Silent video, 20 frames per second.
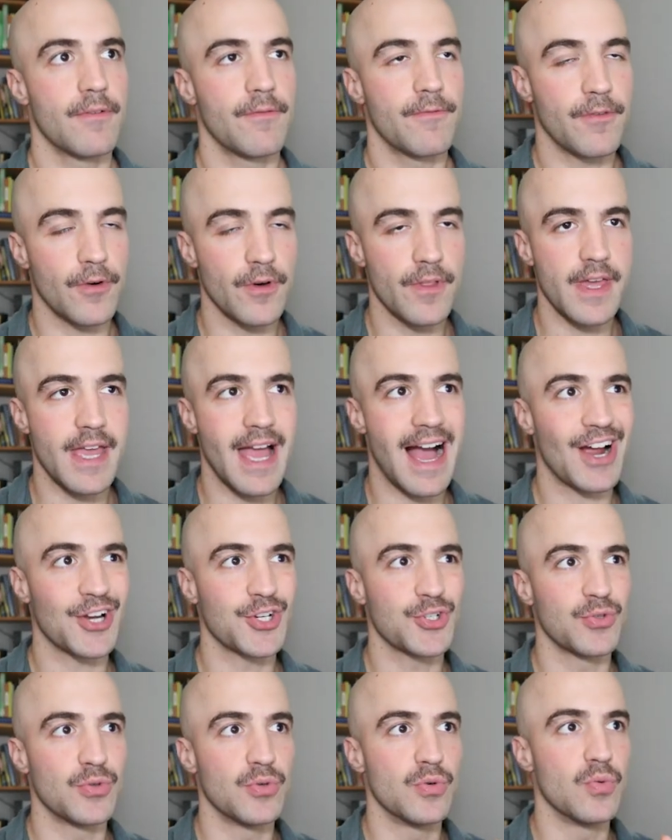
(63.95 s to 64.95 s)
For the
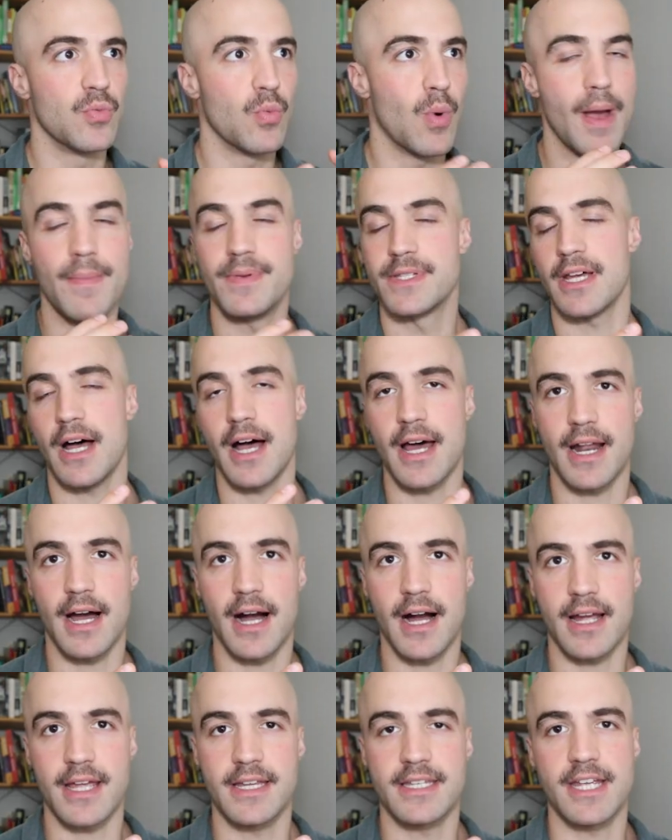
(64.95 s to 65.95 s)
actual website
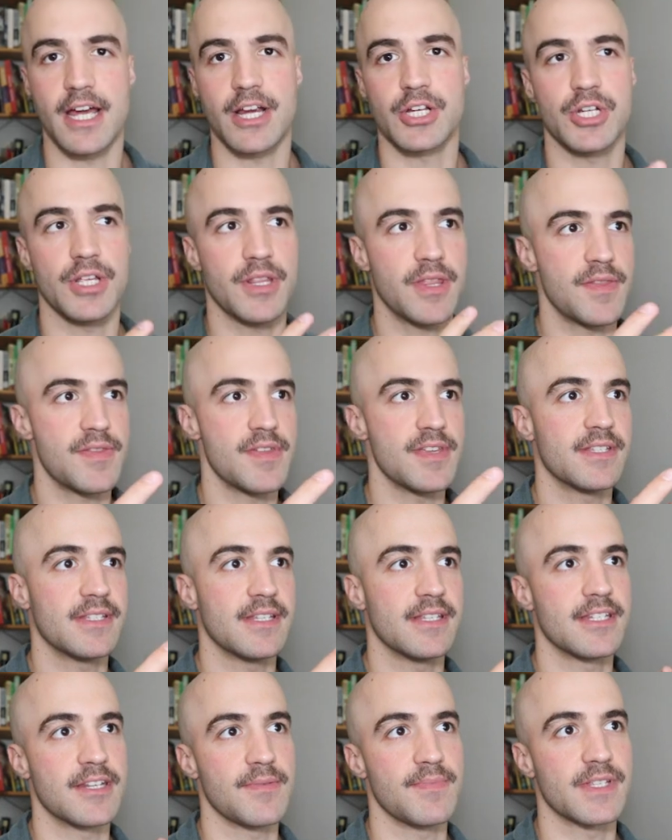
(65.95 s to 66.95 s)
architecture that this
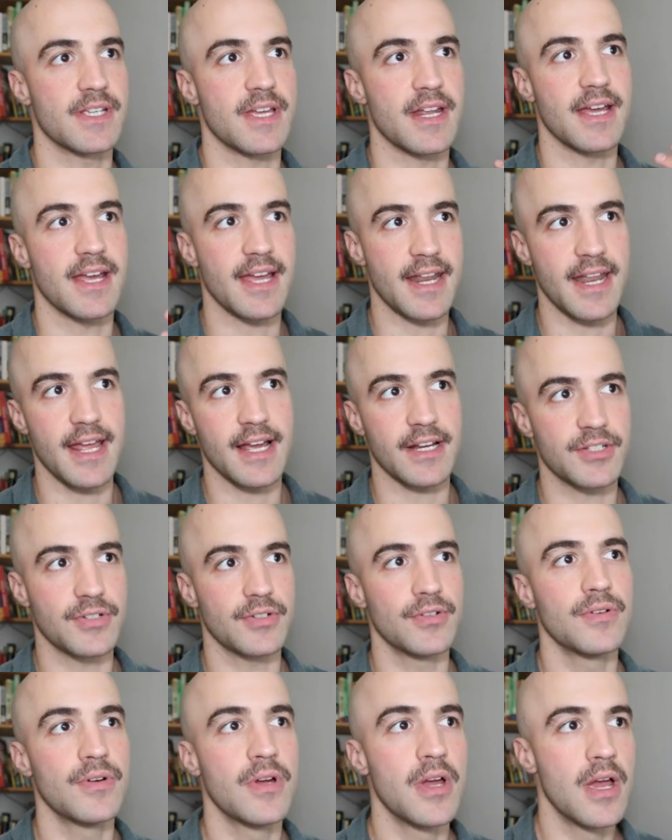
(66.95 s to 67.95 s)
system is going to connect
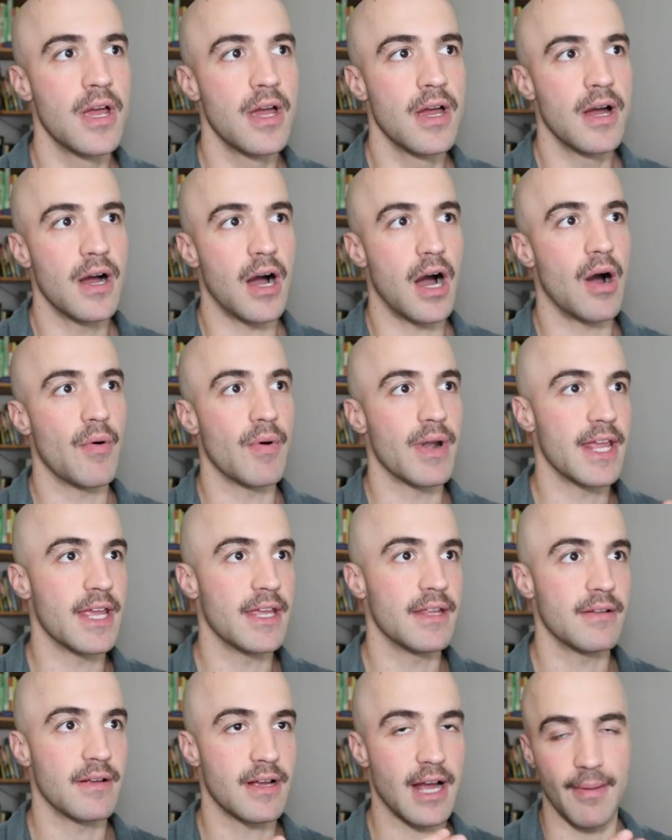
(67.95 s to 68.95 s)
to, we
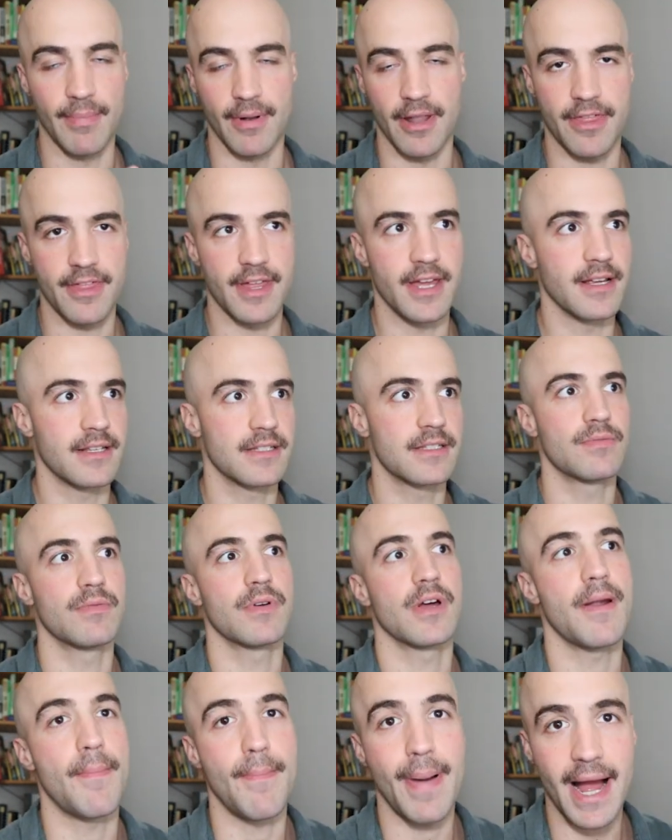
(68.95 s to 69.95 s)
need a couple of things.
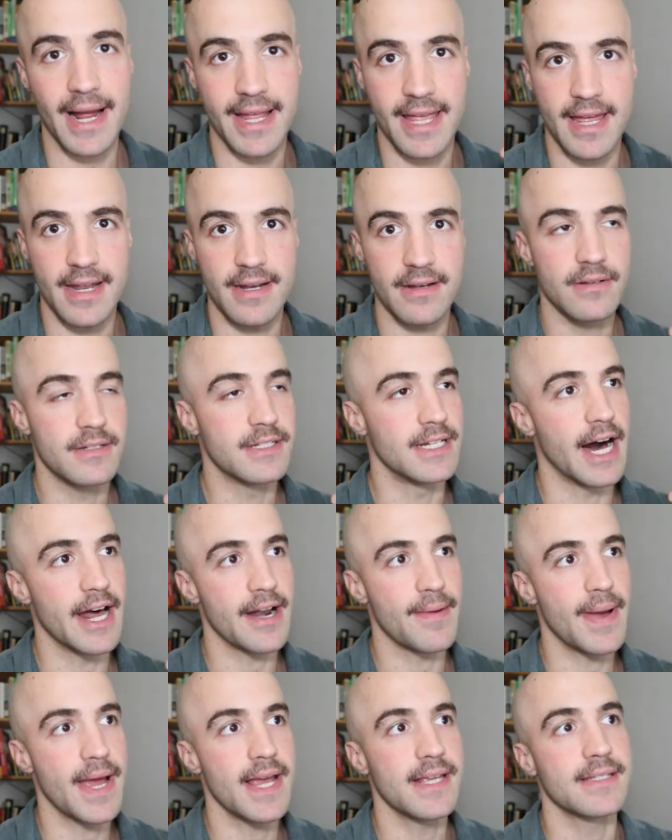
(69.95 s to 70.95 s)
We've got a backend
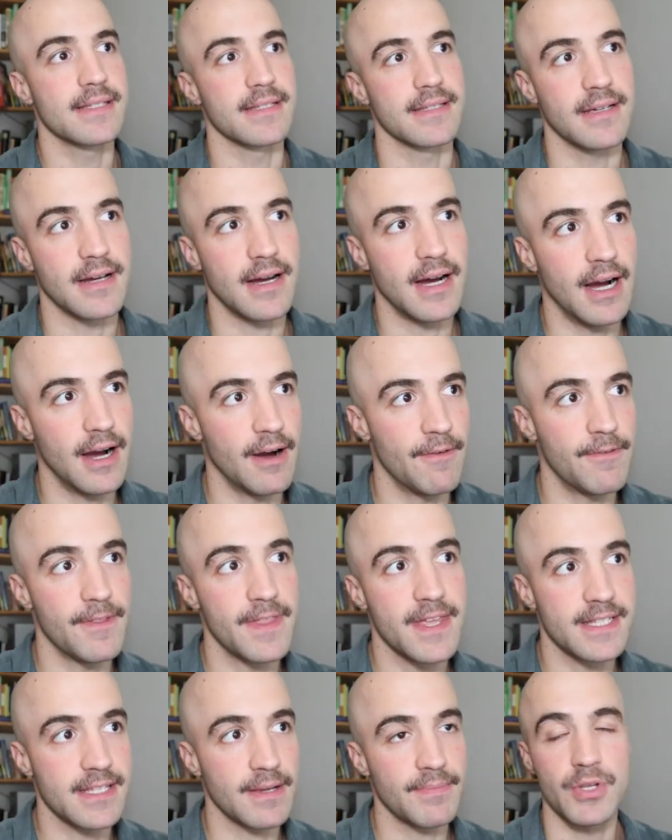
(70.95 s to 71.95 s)
database. For
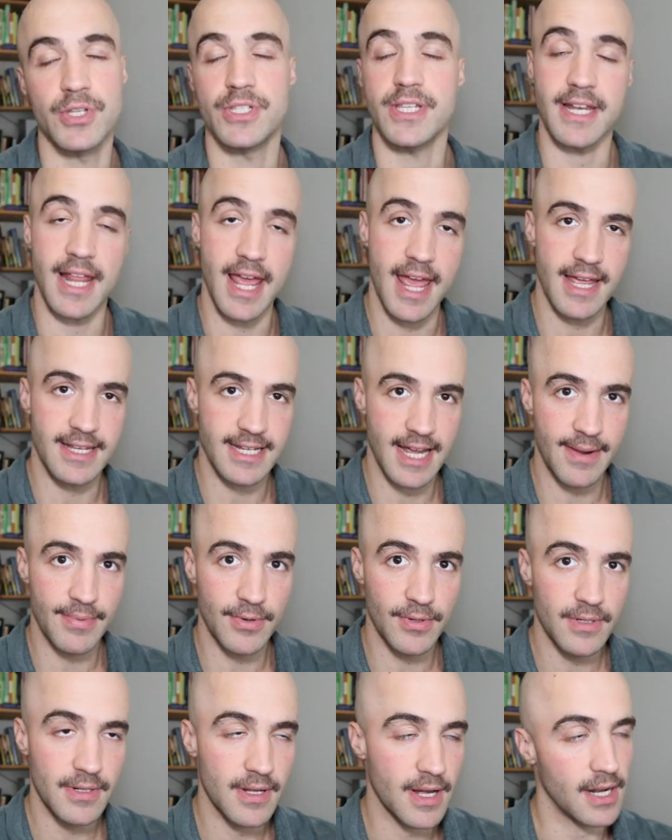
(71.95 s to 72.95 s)
this, I'm using
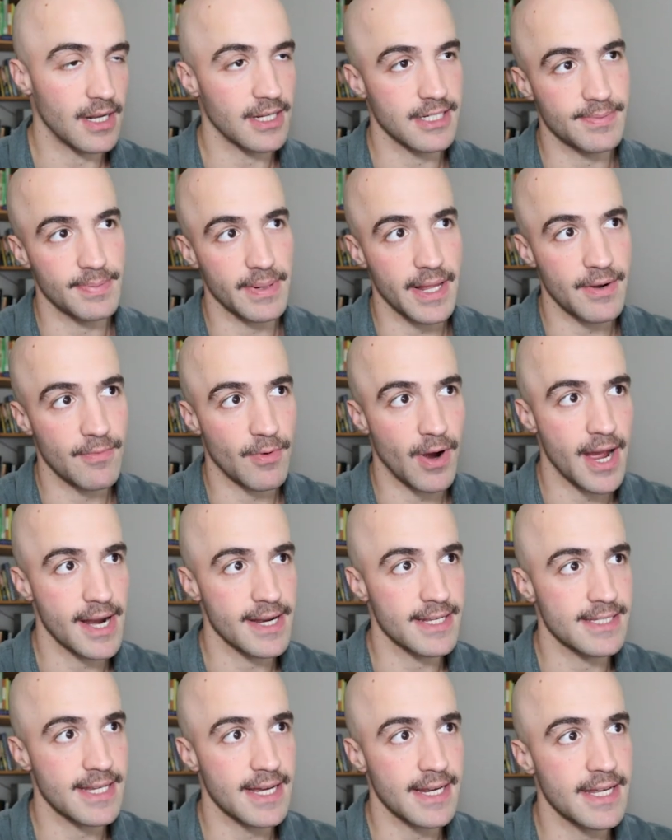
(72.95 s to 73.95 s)
Airtable. I'll explain why in
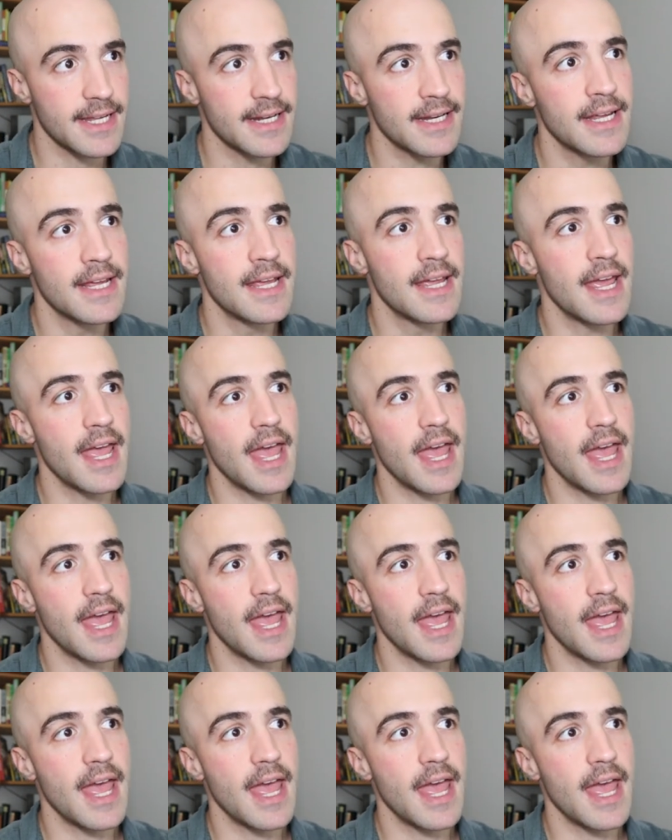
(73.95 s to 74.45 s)
a second.